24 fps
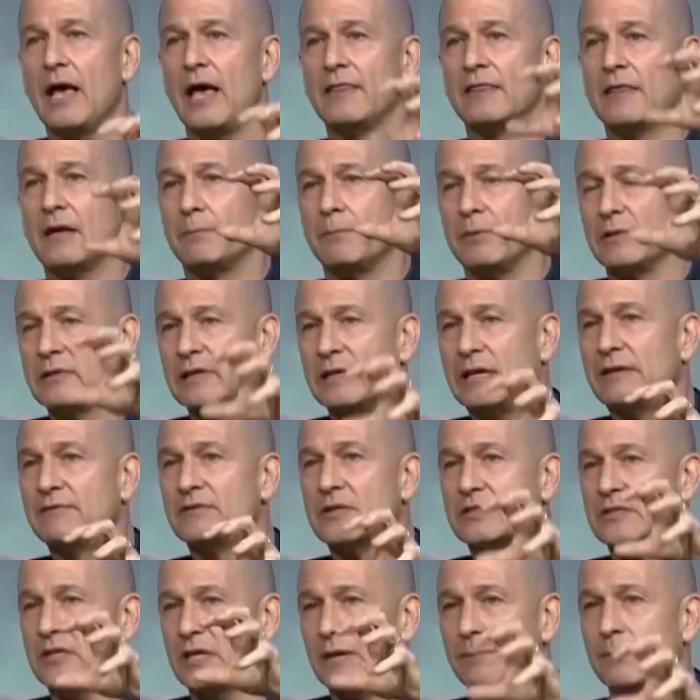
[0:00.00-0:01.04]
that believes
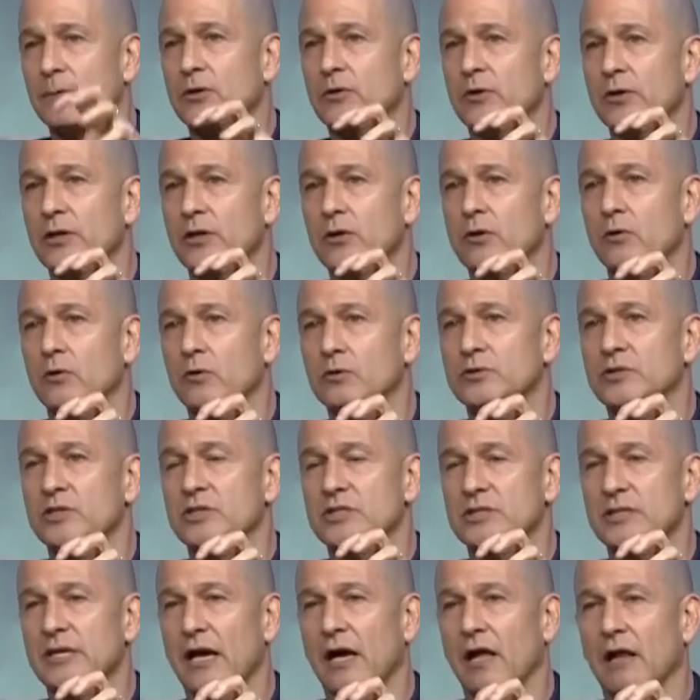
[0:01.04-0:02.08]
it's hypocritical to
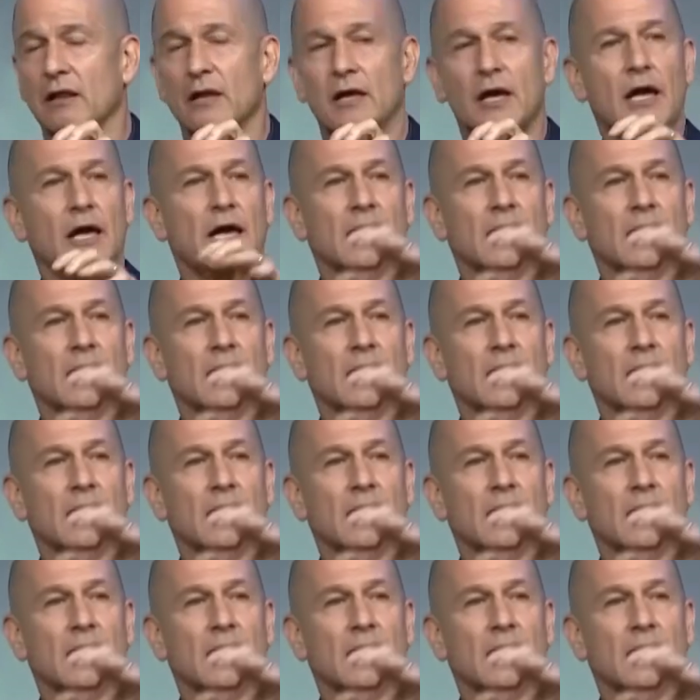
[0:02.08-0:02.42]
sell